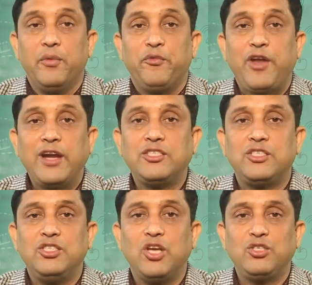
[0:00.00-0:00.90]

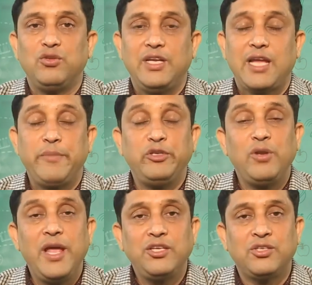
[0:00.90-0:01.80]
Friends, just to
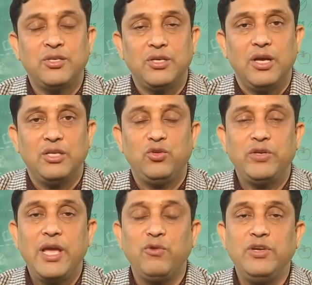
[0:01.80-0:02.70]
recapitulate,
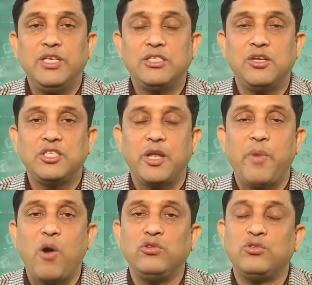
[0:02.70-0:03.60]
today we discussed
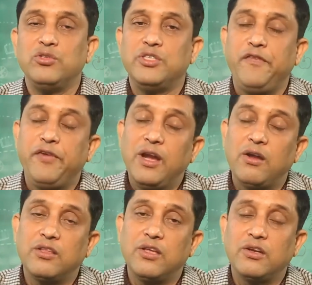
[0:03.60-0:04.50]
about different
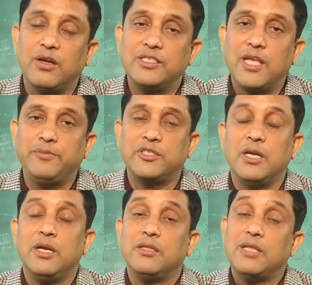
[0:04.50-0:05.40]
other concepts
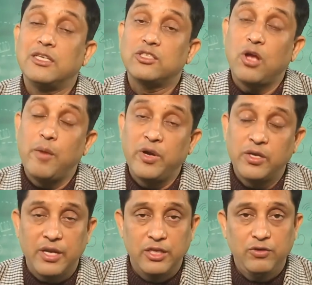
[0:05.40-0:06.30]
that come
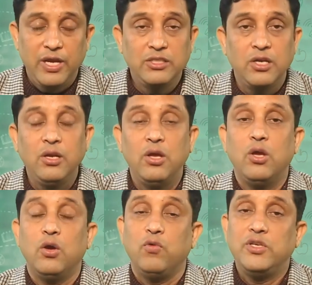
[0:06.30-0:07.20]
under education.
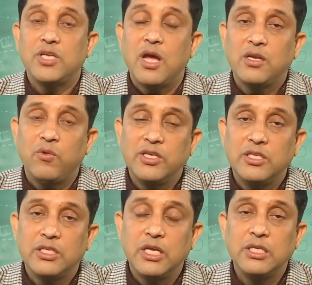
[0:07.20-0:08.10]
We start our
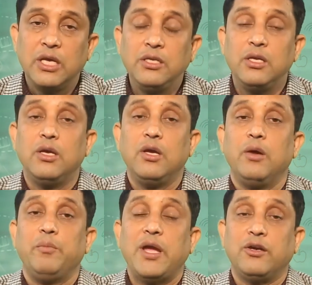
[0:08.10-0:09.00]
discussion
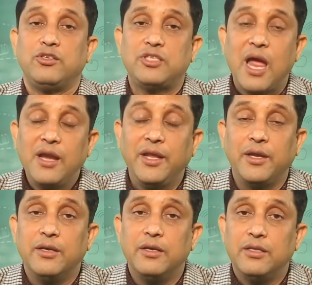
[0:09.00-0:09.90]
by
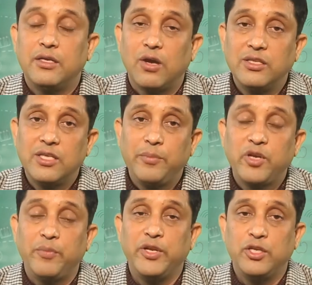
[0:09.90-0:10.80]
understanding the
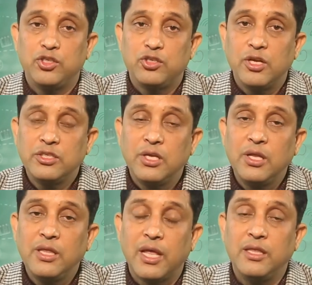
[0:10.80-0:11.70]
concept of
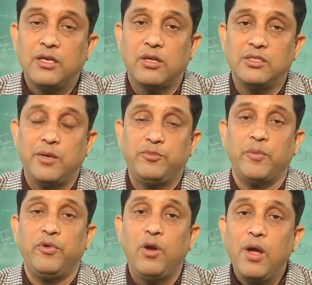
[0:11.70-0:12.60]
instruction, then the concept
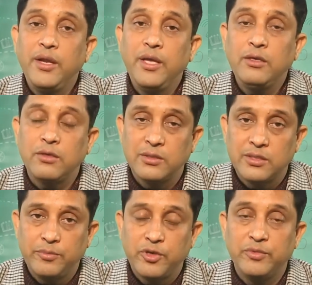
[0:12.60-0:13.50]
of learning,
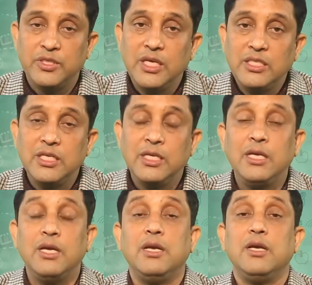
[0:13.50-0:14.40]
concept of
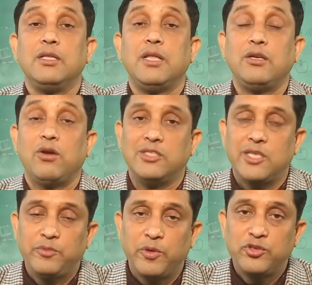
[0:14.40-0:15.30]
teaching, then
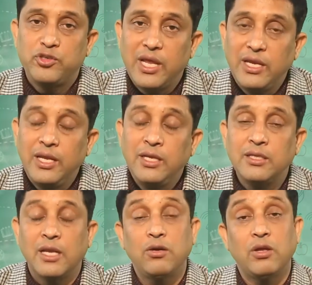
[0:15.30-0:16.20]
concept of training,
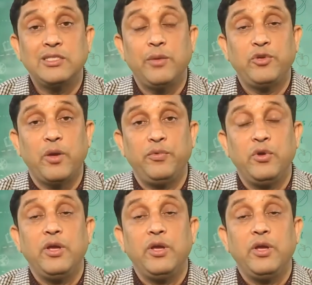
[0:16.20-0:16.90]
then concept of